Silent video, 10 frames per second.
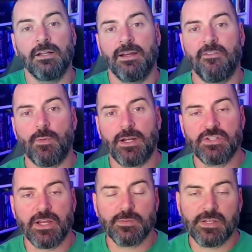Hey everybody,
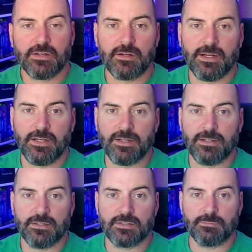James here. It
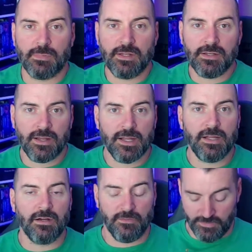is Monday
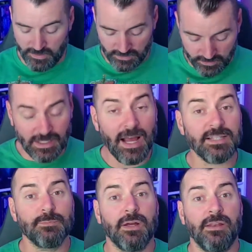of the
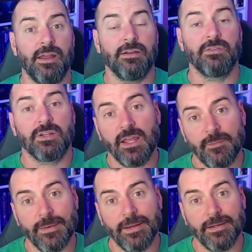last Monday of the
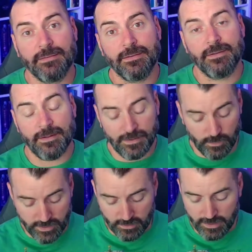campaign.
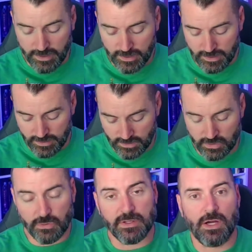We are headed
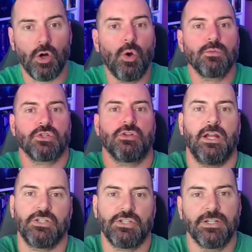into the home
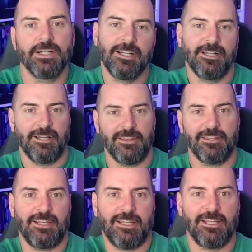stretch,
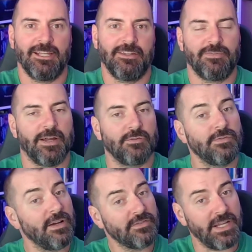the final
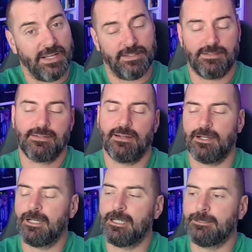5 days.
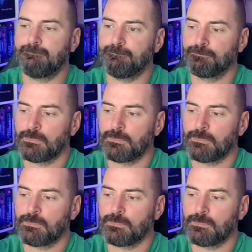Got